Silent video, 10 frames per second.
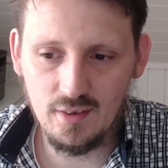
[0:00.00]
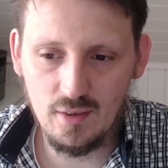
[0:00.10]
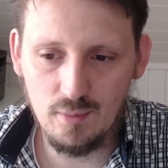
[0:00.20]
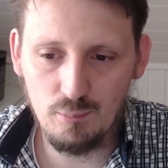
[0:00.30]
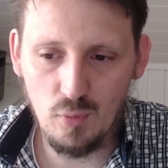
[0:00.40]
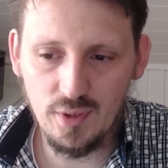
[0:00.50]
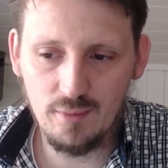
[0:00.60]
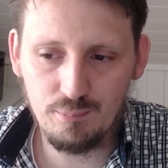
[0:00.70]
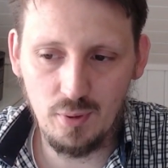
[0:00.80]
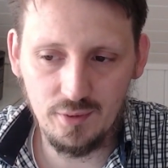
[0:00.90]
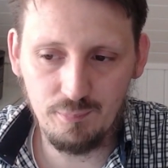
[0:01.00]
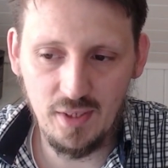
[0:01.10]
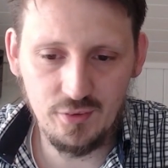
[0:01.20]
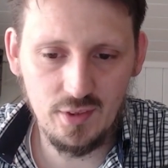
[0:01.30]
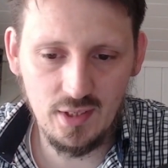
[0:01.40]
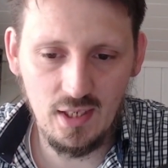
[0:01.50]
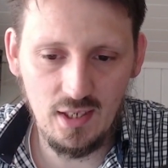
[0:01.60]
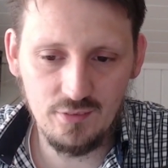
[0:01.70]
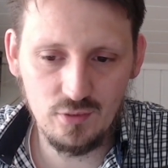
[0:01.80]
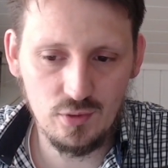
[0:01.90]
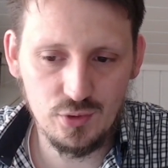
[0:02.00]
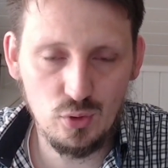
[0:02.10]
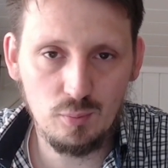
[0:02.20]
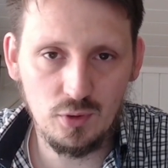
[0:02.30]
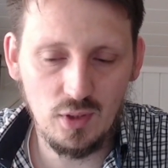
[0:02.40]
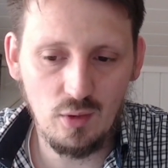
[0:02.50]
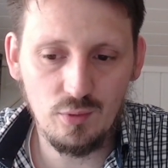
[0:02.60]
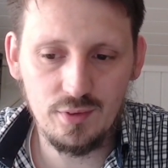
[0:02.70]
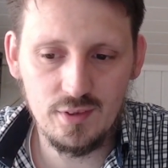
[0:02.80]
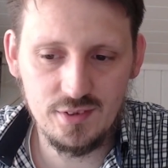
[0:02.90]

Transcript: modern petrol cars consume around